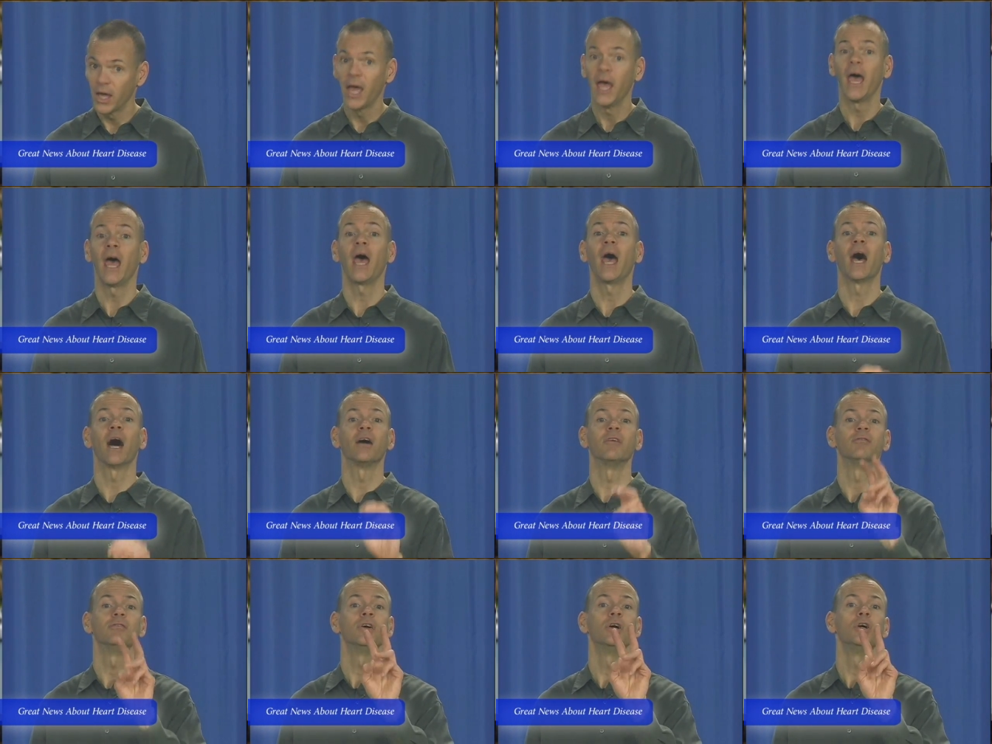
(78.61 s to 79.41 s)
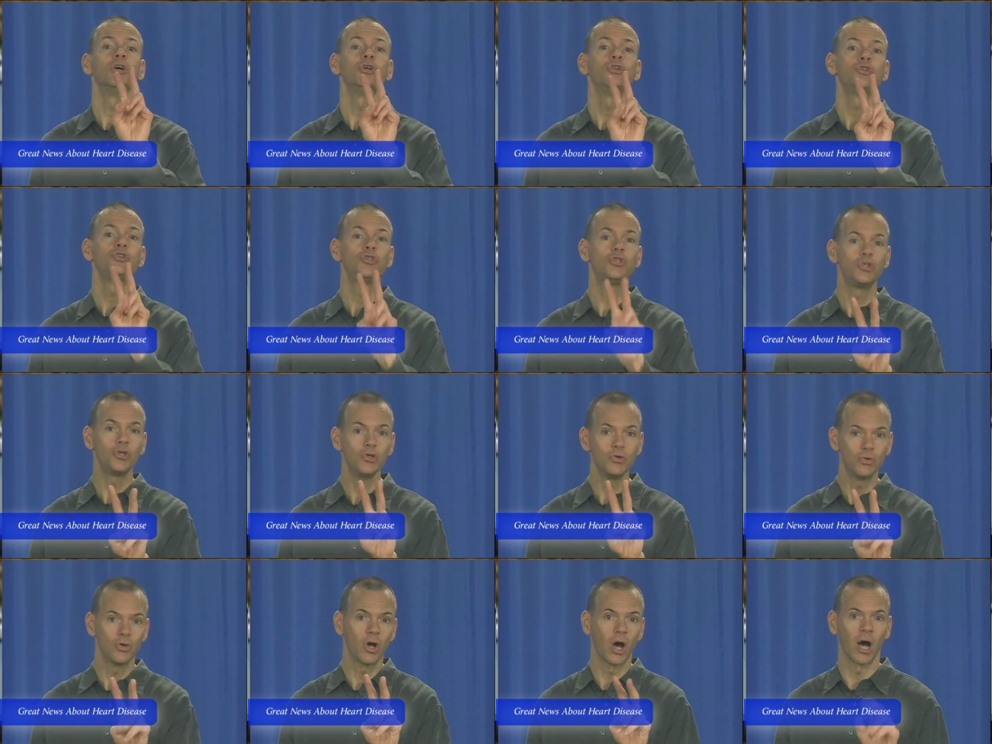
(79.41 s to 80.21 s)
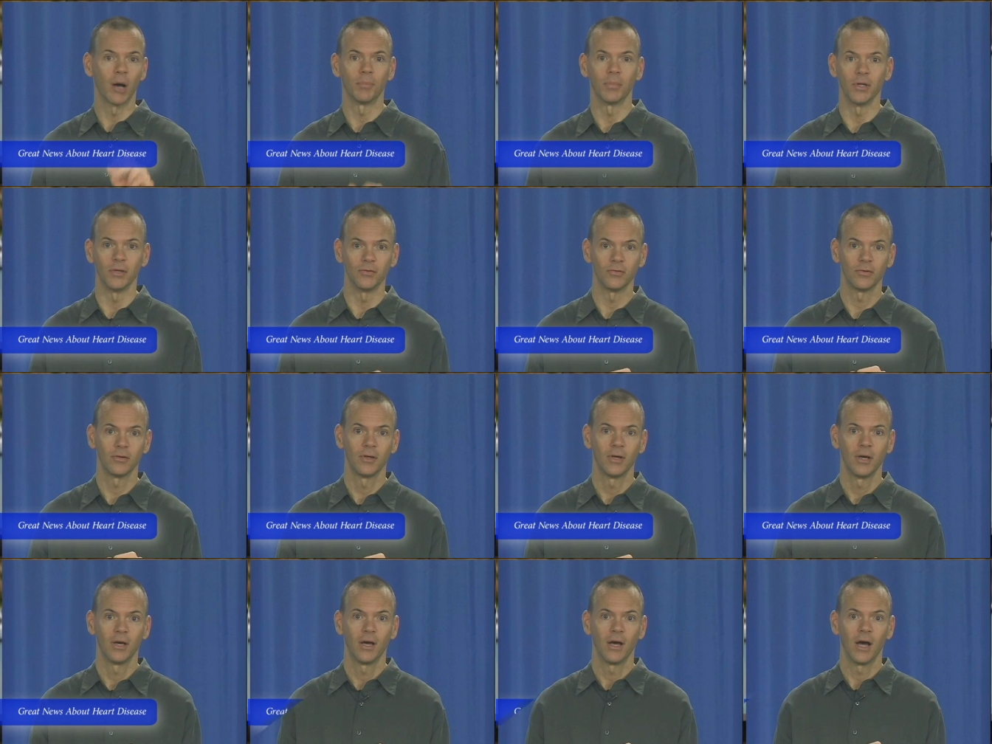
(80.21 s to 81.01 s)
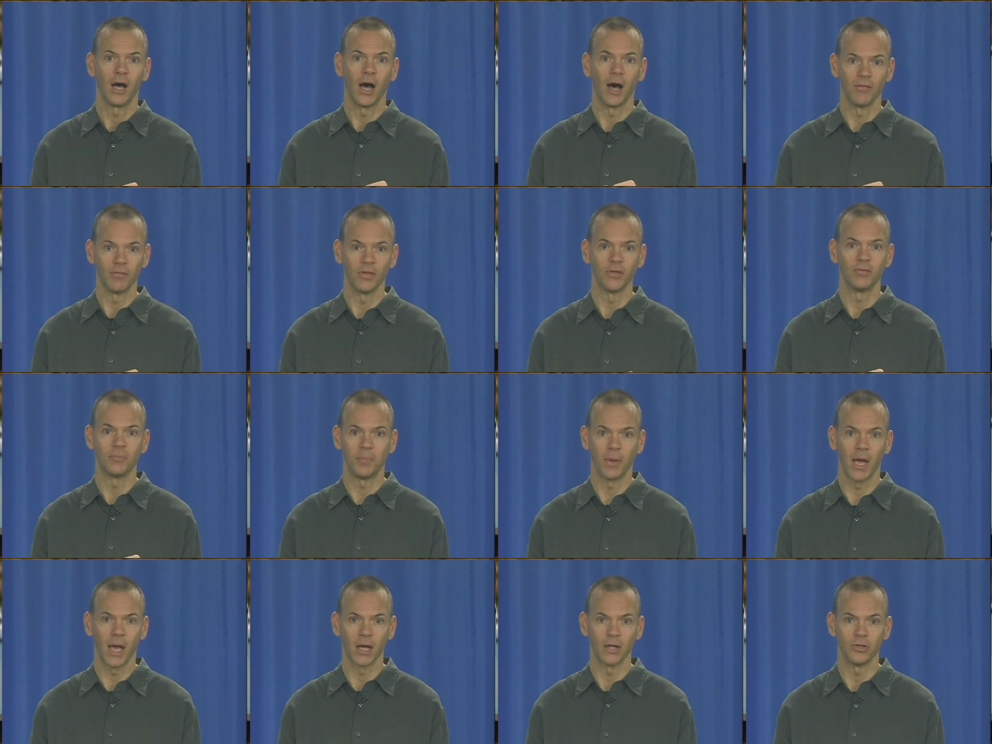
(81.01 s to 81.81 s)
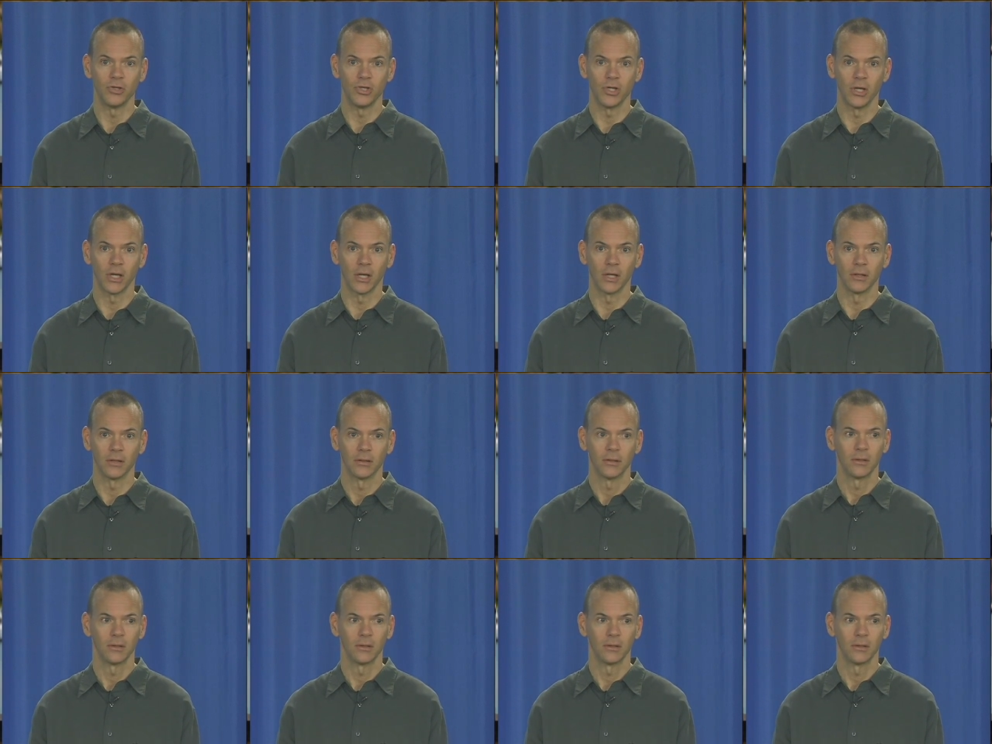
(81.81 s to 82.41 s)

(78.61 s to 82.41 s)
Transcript: have two copies of this bad gene.